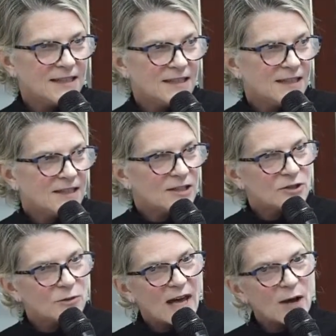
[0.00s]
So
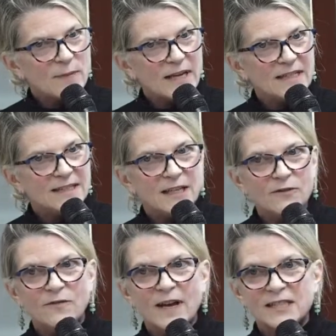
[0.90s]
that means an
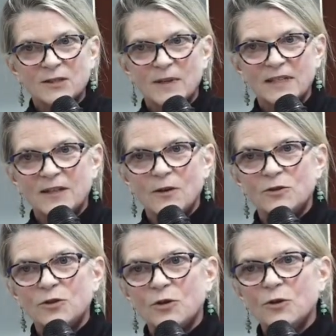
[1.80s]
investment in those
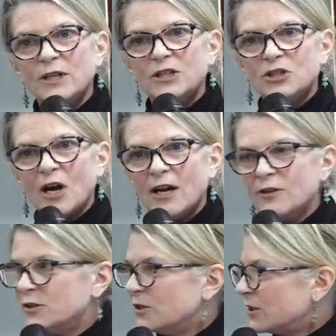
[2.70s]
early
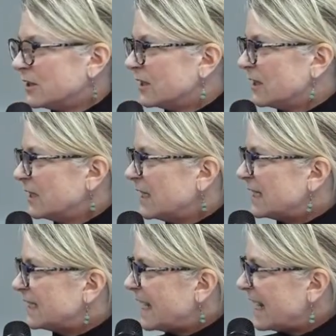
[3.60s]
childhood
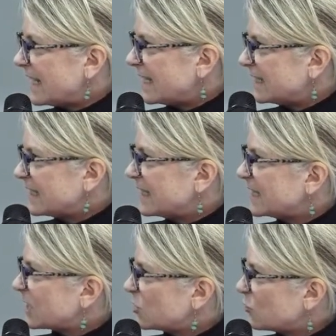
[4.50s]
days is
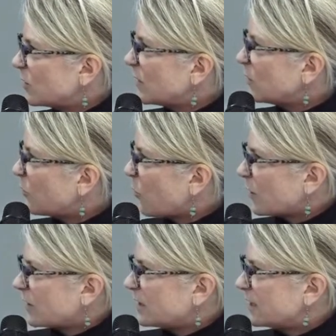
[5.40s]
extremely
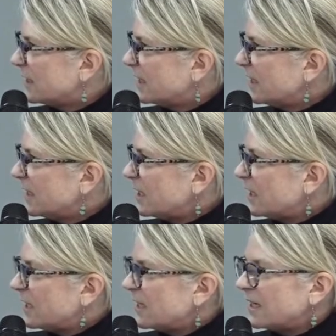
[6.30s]
important.
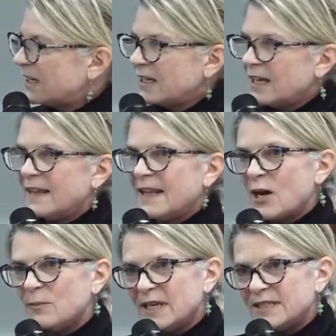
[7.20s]
And that
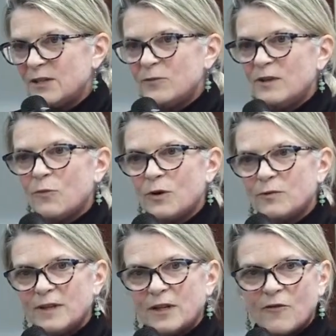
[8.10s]
means that we've worked with
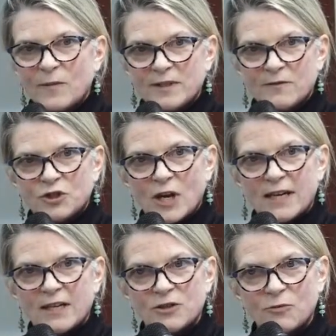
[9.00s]
the government of China
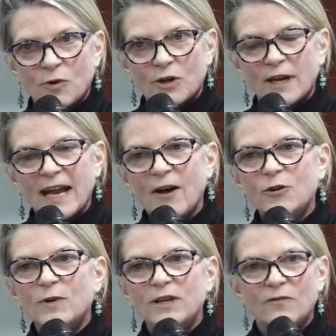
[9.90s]
to work on how do
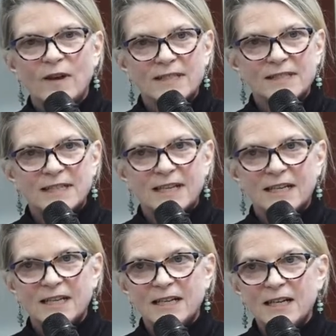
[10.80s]
we invest in
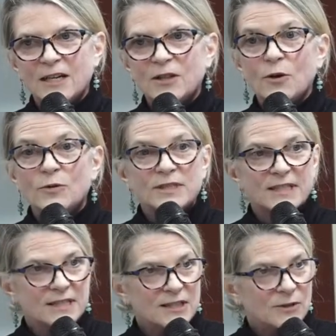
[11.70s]
those
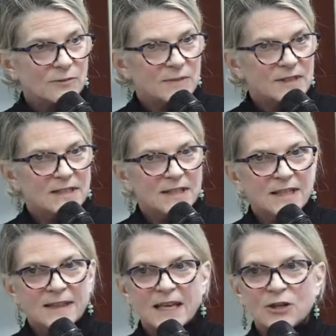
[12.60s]
systems
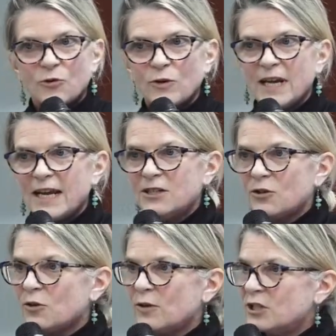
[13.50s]
that create
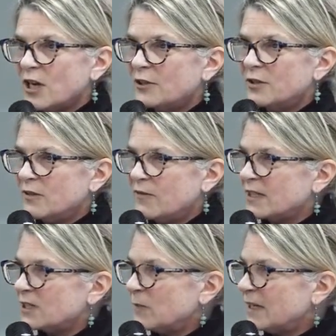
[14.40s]
early childhood
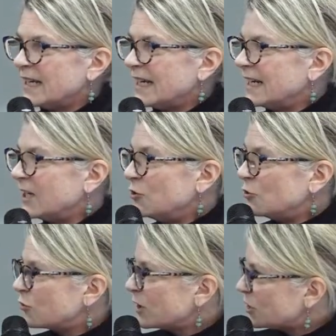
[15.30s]
investment in
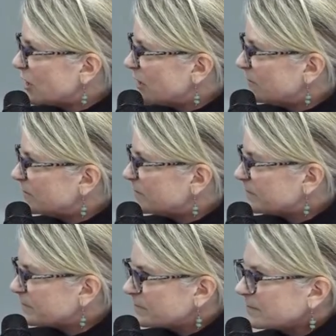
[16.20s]
nutrition,
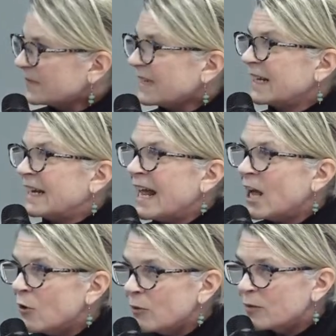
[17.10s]
in
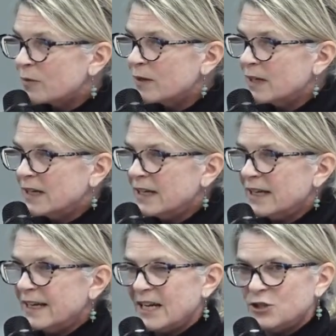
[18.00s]
health,
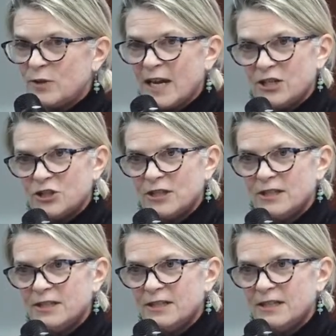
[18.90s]
in education.
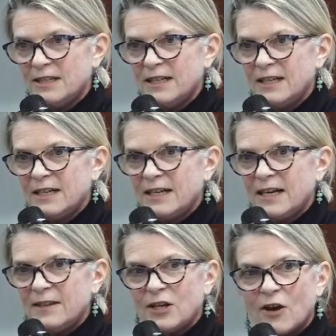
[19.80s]
And
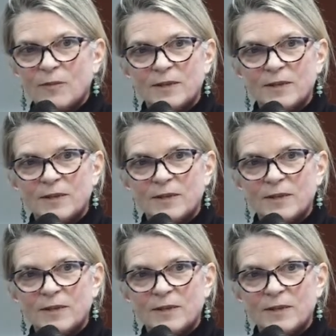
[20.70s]
the government of